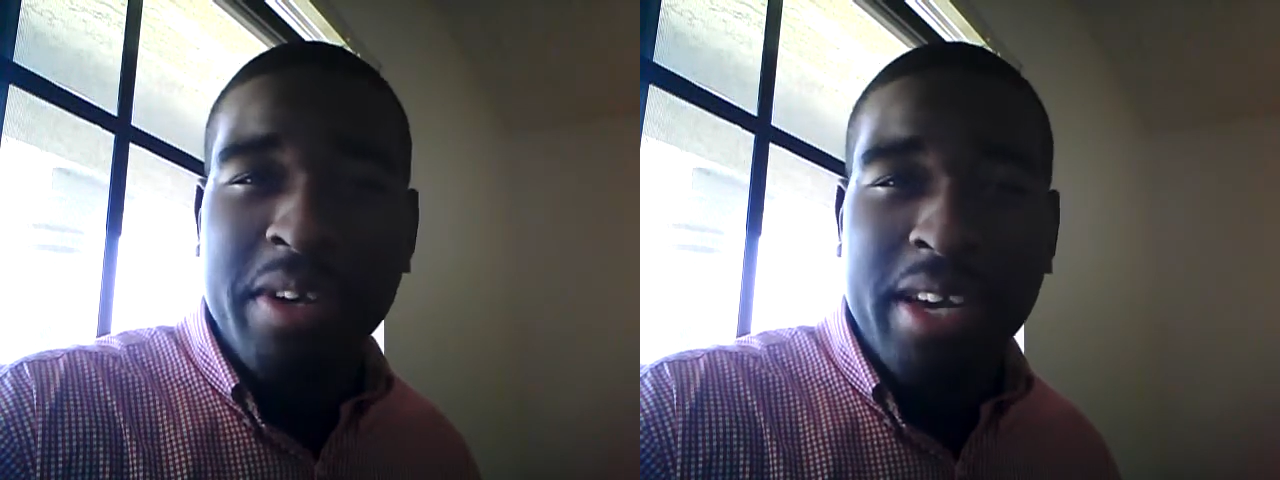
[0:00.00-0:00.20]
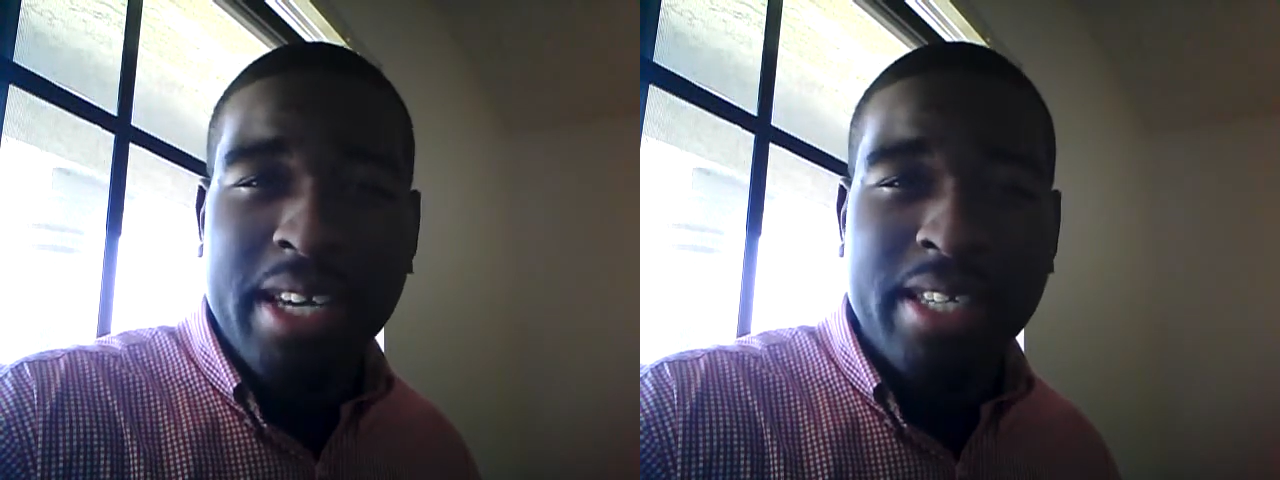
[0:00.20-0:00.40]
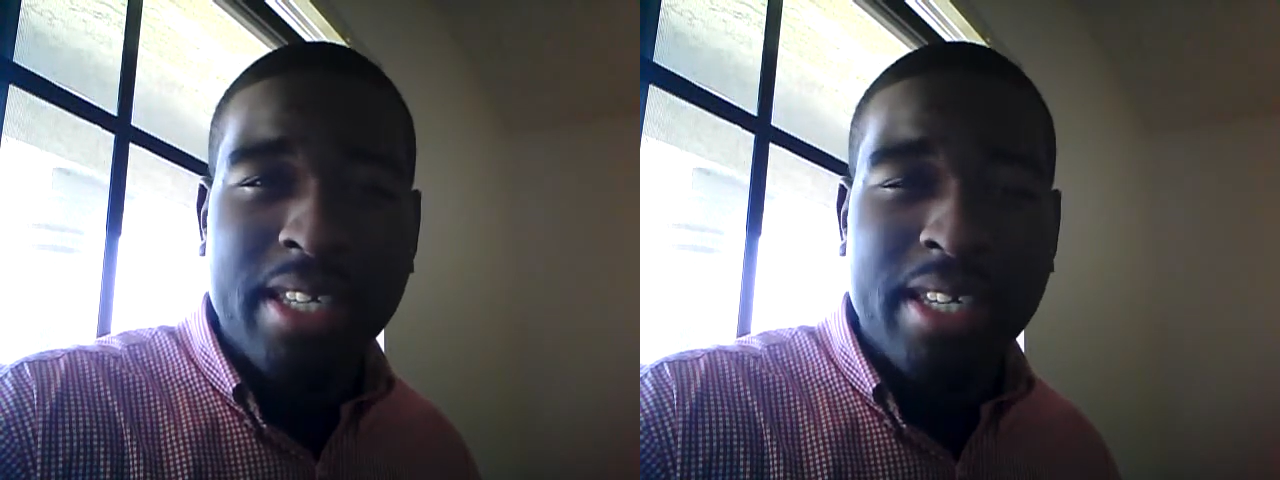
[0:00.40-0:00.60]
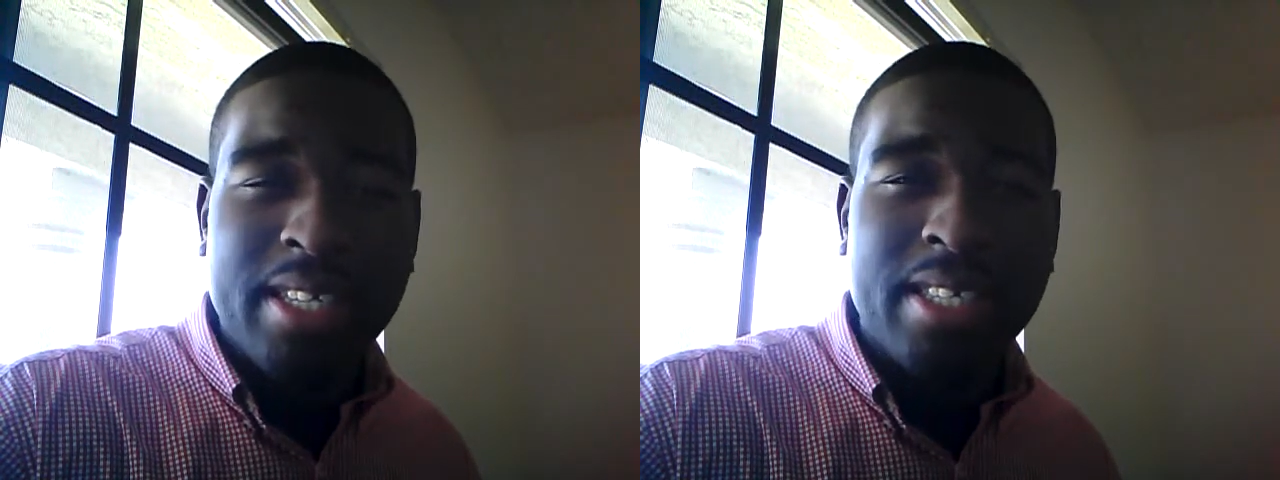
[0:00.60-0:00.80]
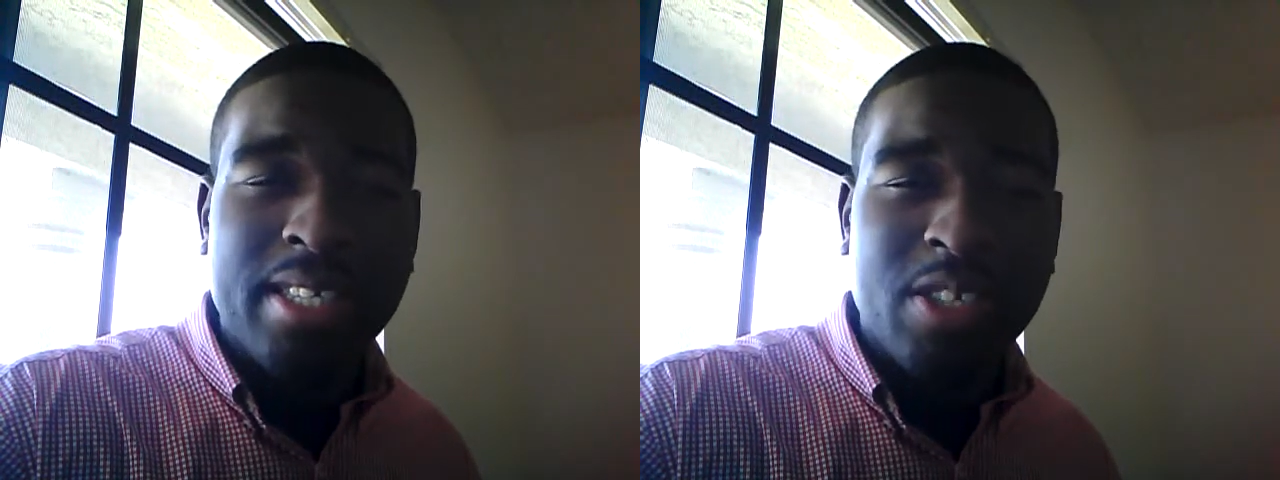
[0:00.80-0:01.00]
had
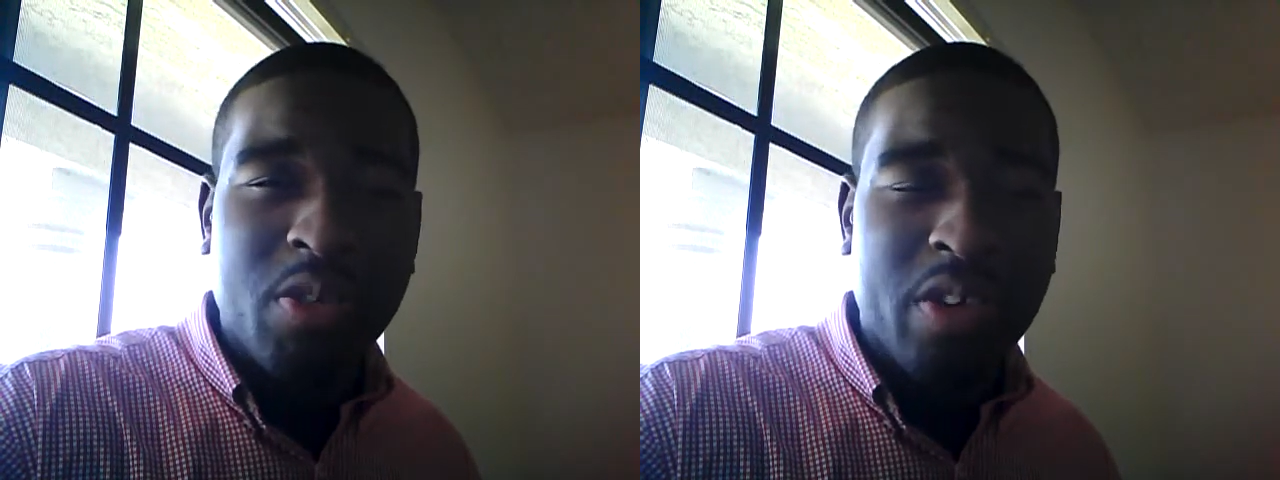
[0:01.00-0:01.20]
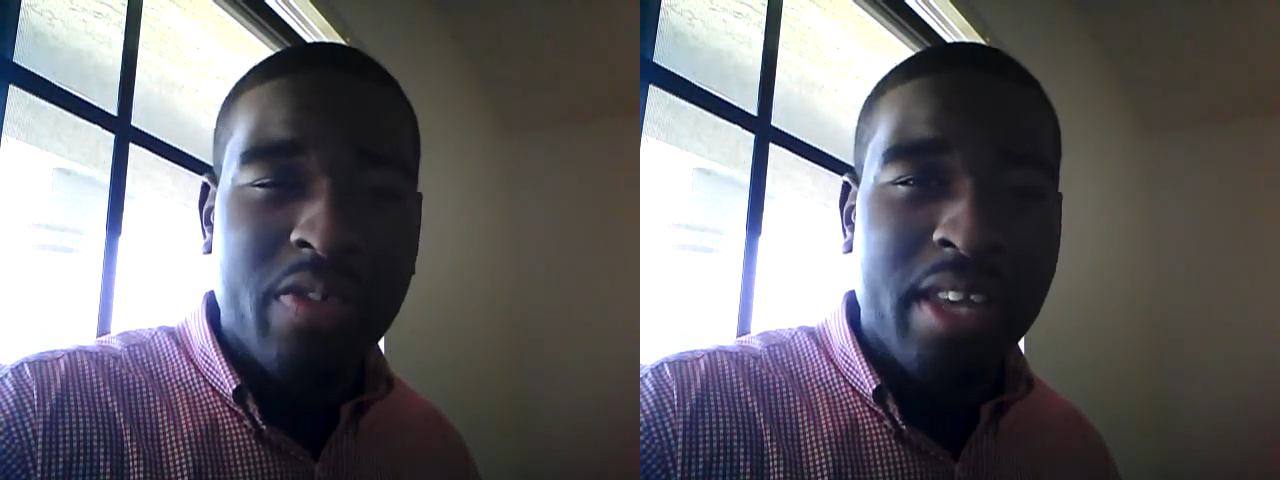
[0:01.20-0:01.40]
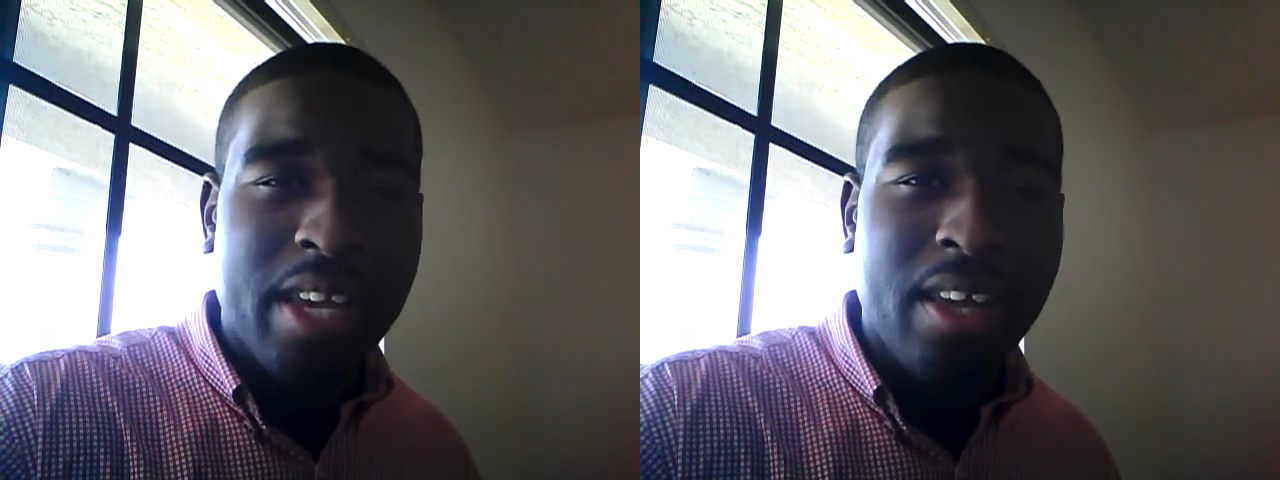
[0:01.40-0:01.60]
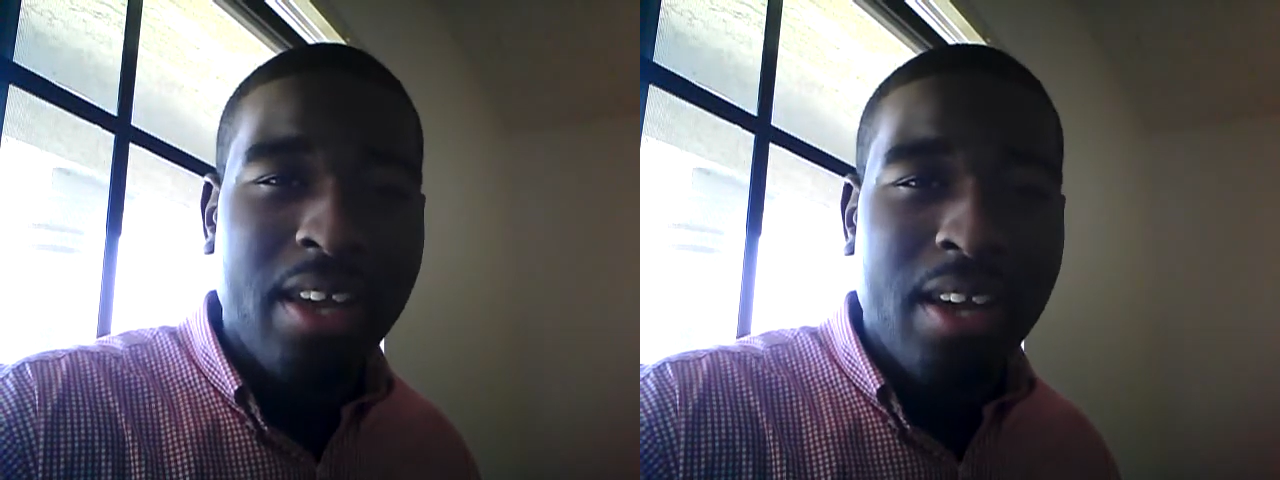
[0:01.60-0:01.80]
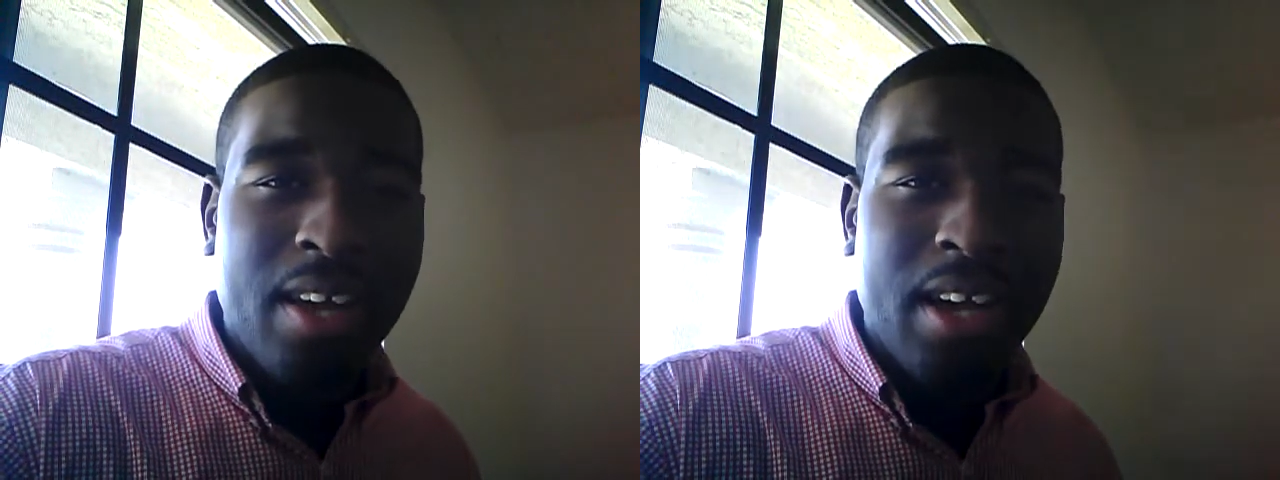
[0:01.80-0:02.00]
experience in this
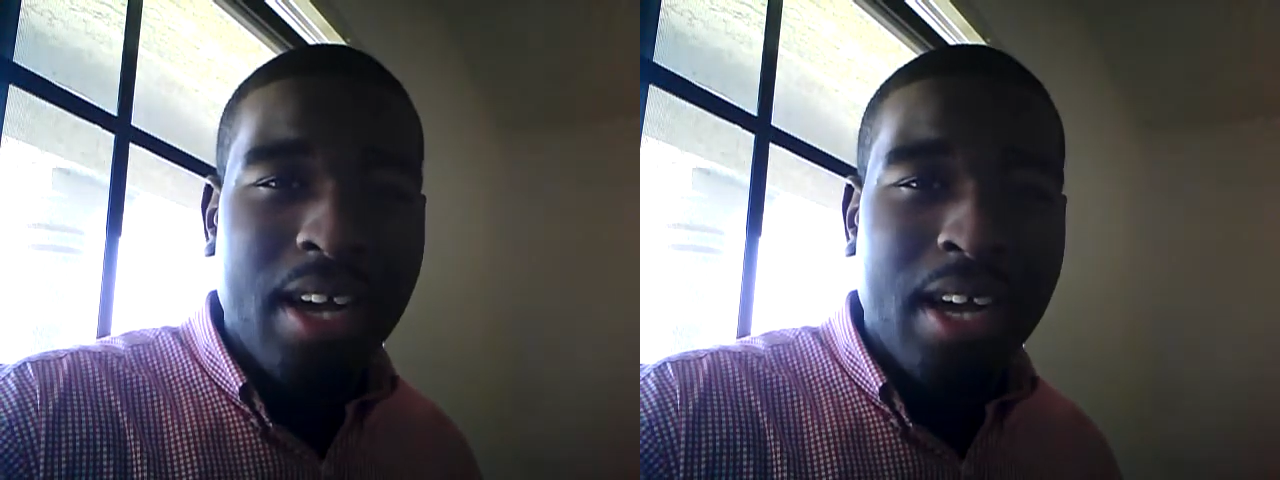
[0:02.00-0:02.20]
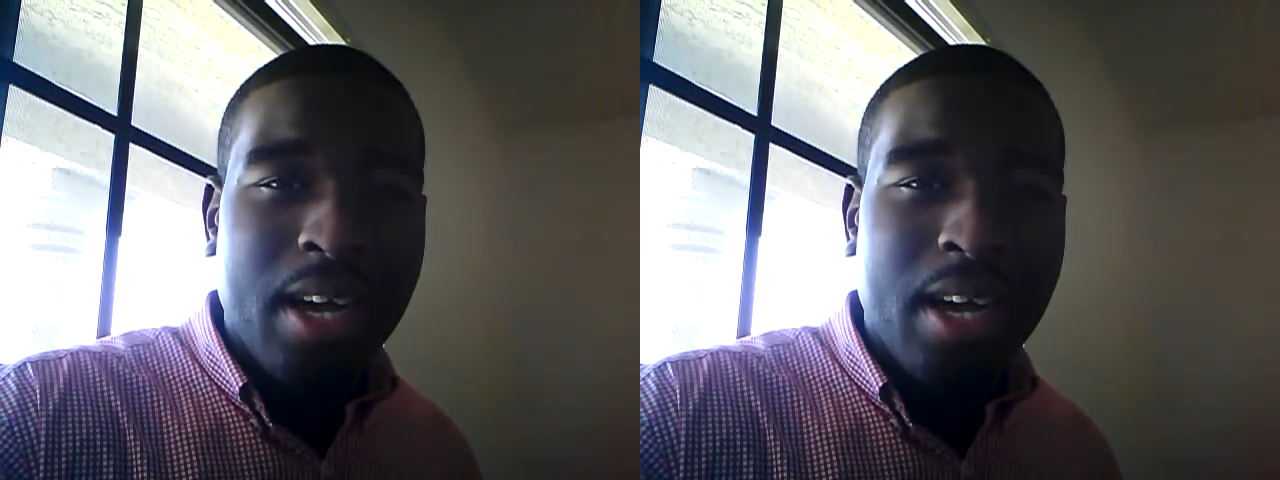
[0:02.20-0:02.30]
sort of thing